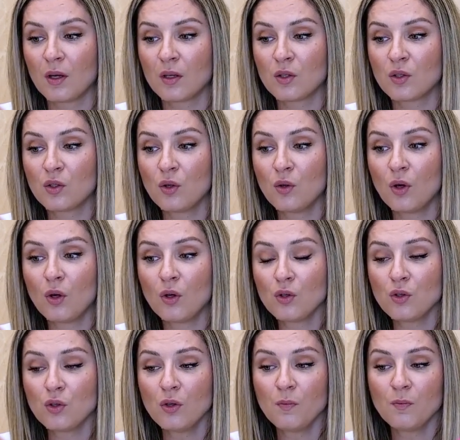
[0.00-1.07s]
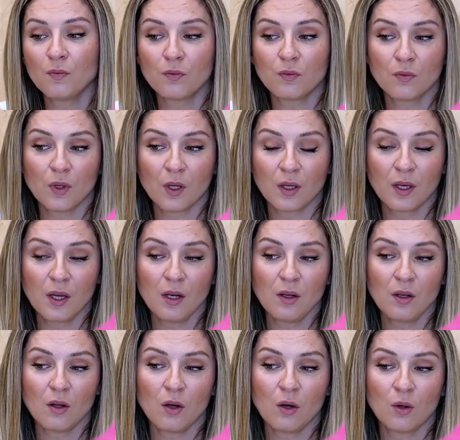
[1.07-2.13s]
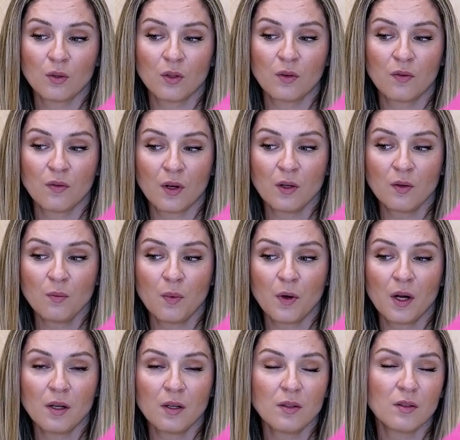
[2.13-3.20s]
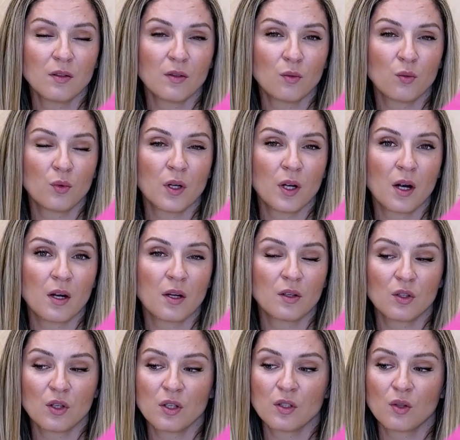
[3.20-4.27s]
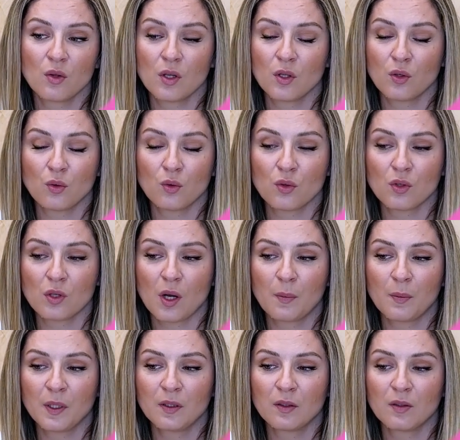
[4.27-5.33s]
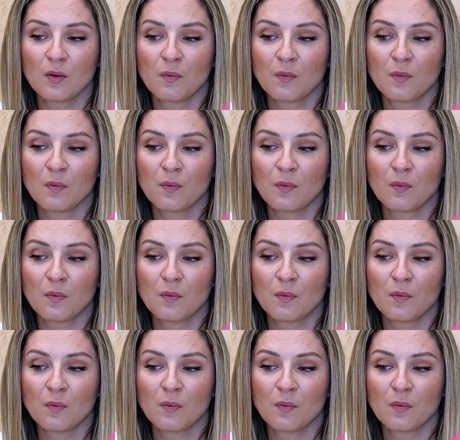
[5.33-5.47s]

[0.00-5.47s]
So also, again, on the front part, we are just going to use a bit